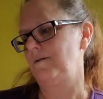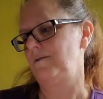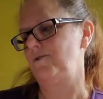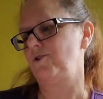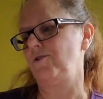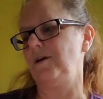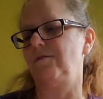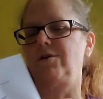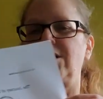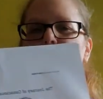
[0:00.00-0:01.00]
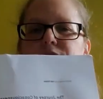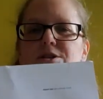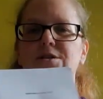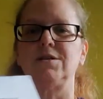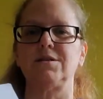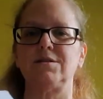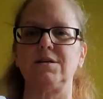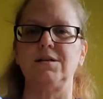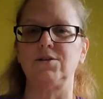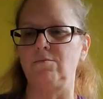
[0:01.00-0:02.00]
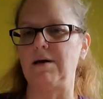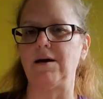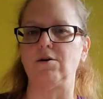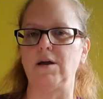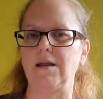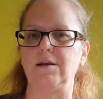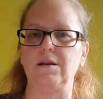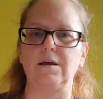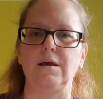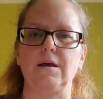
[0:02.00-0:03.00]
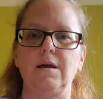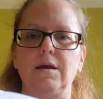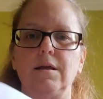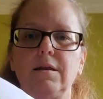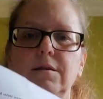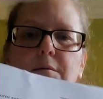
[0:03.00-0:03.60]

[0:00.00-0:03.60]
journey of consciousness into matter, and the